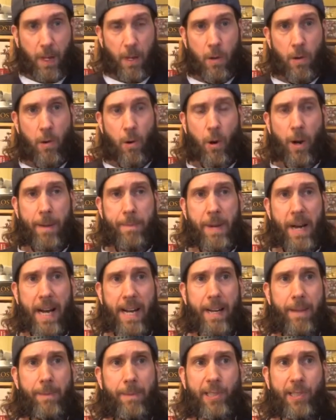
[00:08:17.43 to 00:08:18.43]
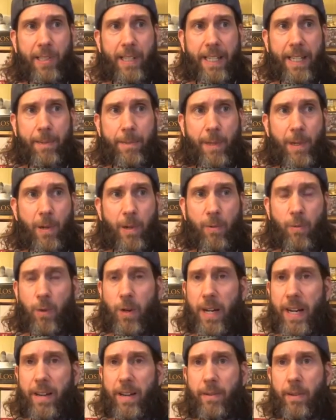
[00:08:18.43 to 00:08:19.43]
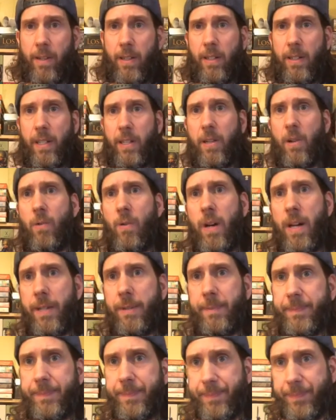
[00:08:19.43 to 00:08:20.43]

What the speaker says: Or I'm not. I'm just going to keep going. Whatever. You know what?